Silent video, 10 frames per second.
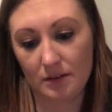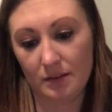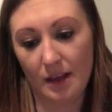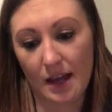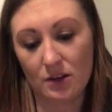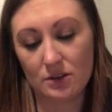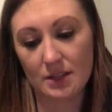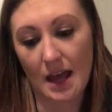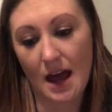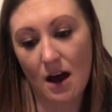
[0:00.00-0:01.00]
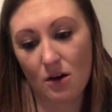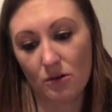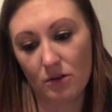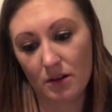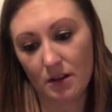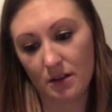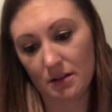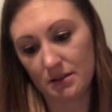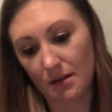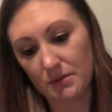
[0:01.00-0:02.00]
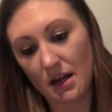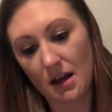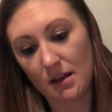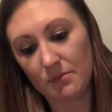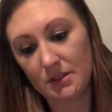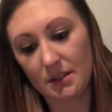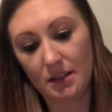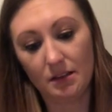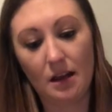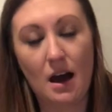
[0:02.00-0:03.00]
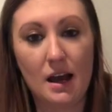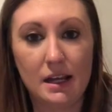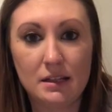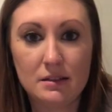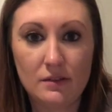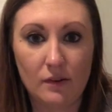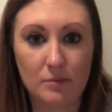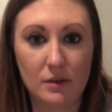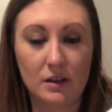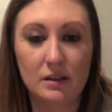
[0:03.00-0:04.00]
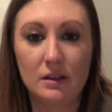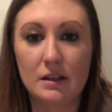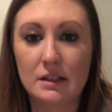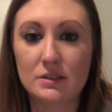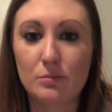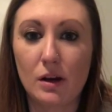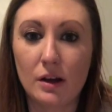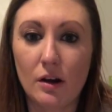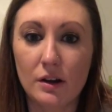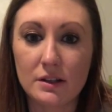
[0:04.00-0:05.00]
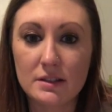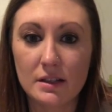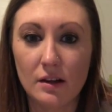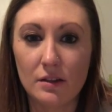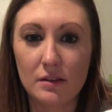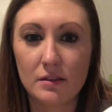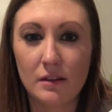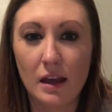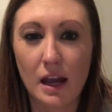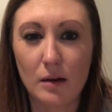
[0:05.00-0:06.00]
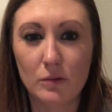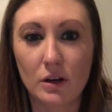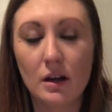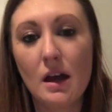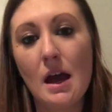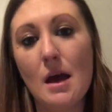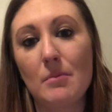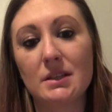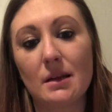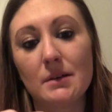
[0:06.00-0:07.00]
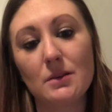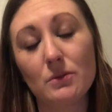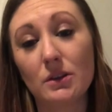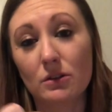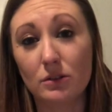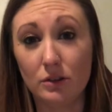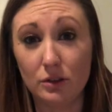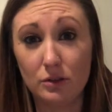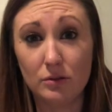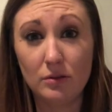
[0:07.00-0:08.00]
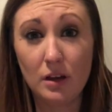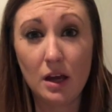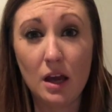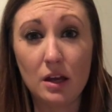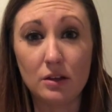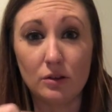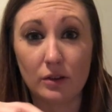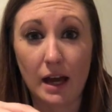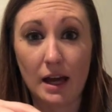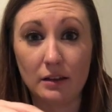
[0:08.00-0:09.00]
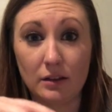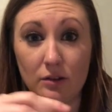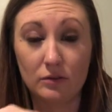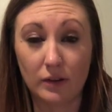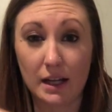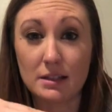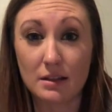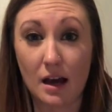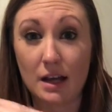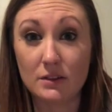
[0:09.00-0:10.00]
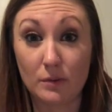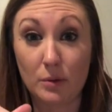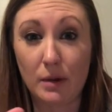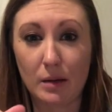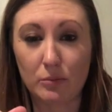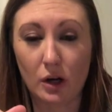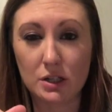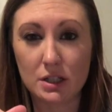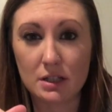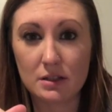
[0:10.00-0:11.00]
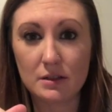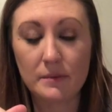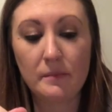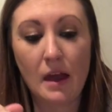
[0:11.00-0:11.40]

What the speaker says: layers out sometimes the lines from the, it's probably hard to see on the camera, but sometimes with your glue, you'll get little raised lines from your paintbrushes.